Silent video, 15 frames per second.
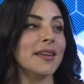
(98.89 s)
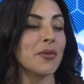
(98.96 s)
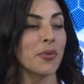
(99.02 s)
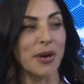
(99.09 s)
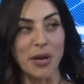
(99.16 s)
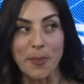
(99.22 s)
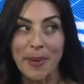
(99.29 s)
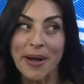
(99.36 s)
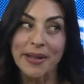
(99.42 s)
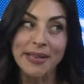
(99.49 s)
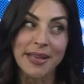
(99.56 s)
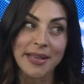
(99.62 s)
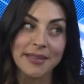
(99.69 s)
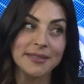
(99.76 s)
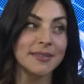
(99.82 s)
wearing a
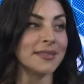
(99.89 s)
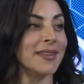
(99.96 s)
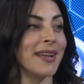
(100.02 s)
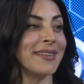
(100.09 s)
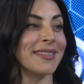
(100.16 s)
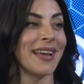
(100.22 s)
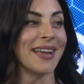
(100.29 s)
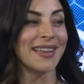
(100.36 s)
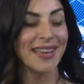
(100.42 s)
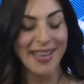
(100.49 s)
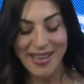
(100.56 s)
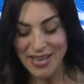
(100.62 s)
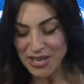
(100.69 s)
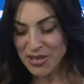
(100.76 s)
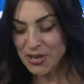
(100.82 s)
bonnet, like,
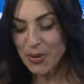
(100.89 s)
mm-hmm. you